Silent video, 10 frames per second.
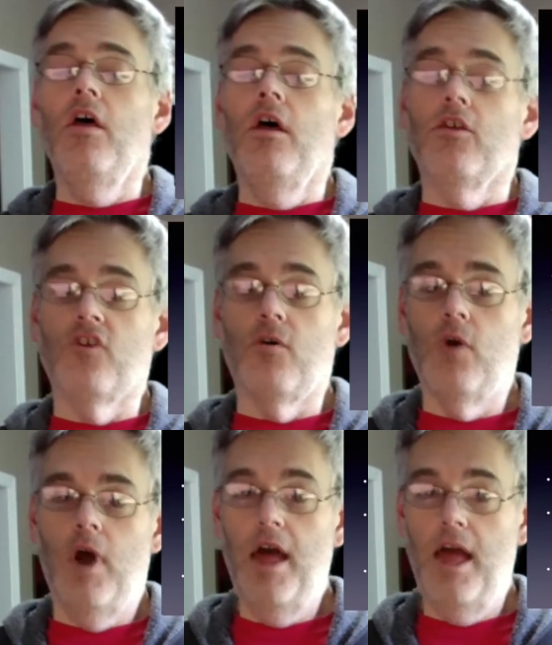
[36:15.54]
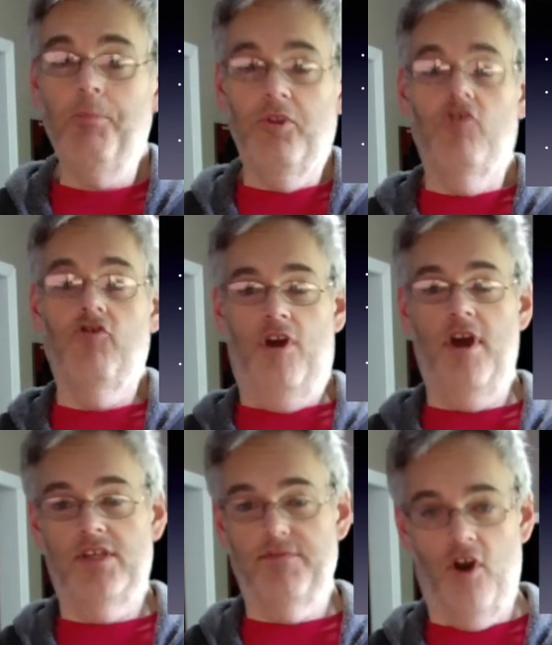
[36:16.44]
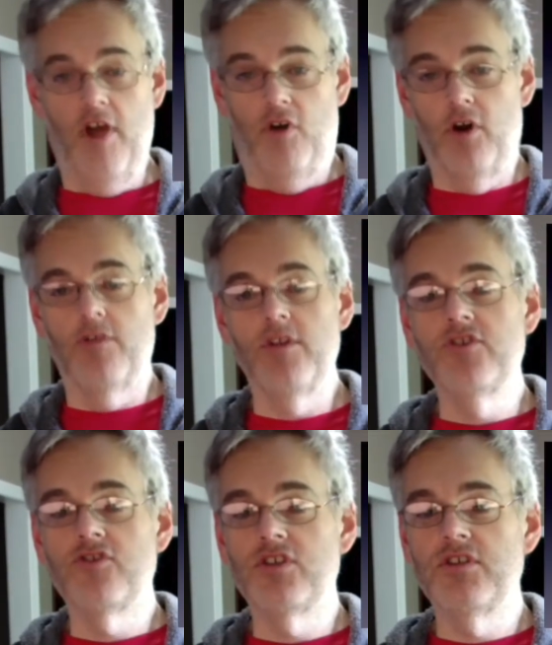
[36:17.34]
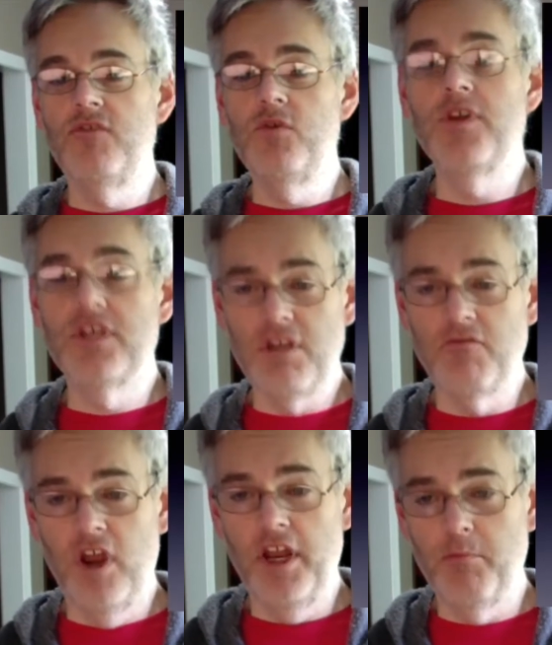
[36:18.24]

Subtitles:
So Apple IIgs forever. These are just a few things I've run in